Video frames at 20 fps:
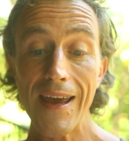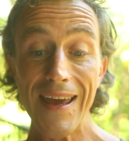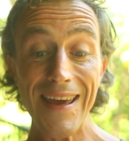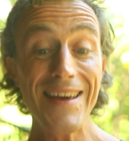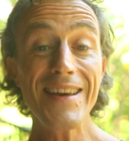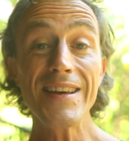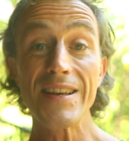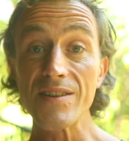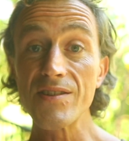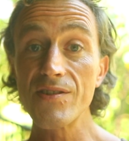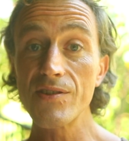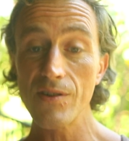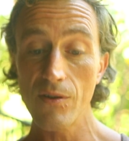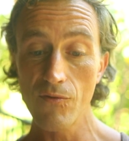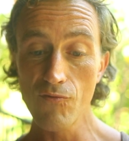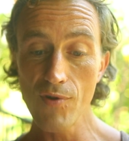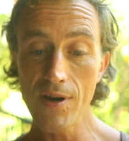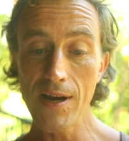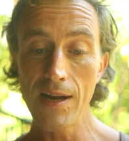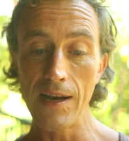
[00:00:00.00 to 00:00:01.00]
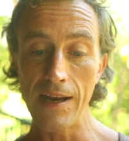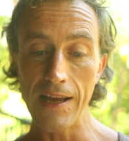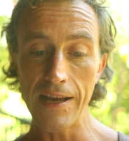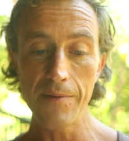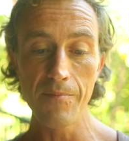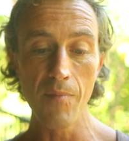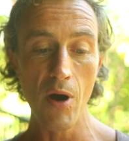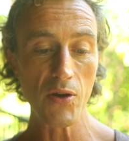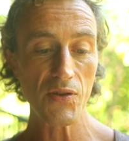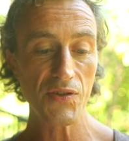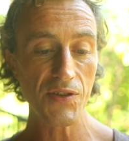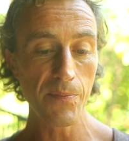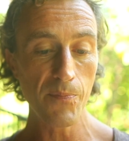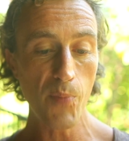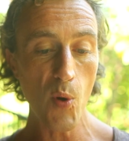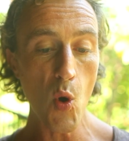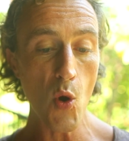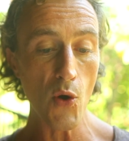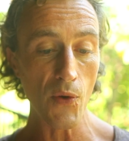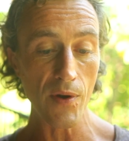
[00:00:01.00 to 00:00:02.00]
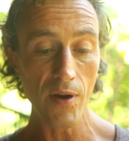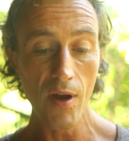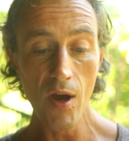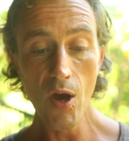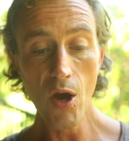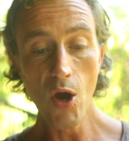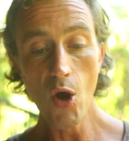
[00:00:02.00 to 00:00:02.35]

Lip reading: is really most important.